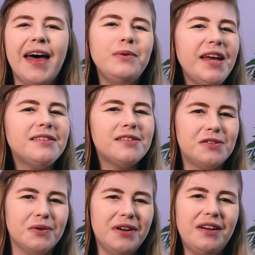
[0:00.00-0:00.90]
Our next
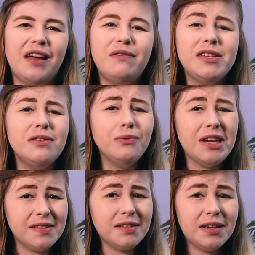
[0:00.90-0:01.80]
story covers the
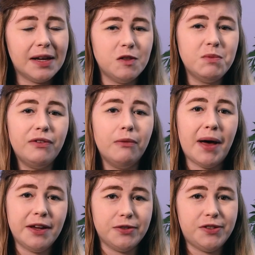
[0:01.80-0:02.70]
recent announcement from
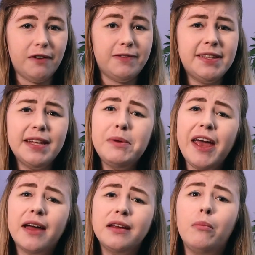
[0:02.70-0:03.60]
Microsoft that they'll be
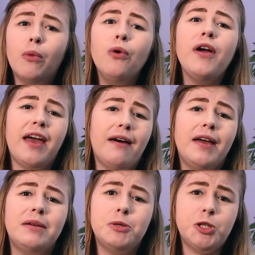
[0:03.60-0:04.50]
adding more A
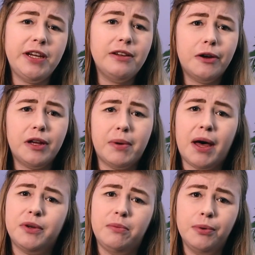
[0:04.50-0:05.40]
I and machine learning
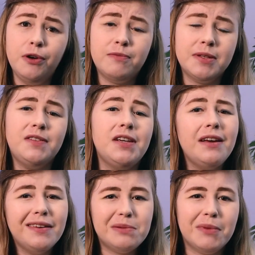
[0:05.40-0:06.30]
powered improvements
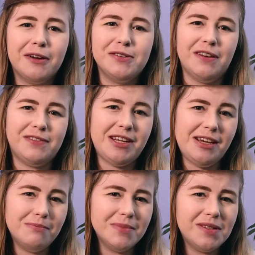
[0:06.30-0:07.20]
to Microsoft
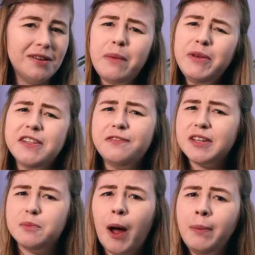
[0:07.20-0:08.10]
Teams, aiming to
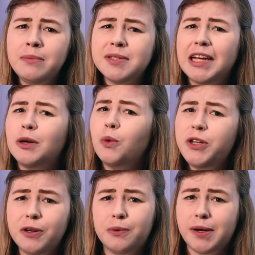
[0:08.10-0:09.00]
fix problems like
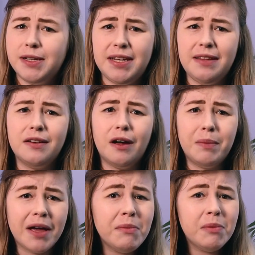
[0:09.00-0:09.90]
audio quality that are
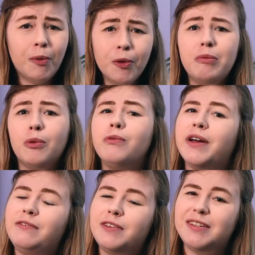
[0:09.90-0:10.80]
becoming more and more
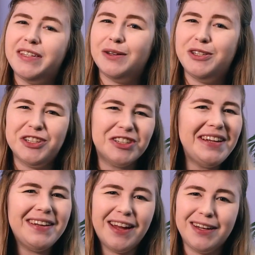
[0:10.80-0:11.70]
relevant in our
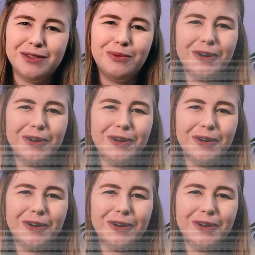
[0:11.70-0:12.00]
digitally connected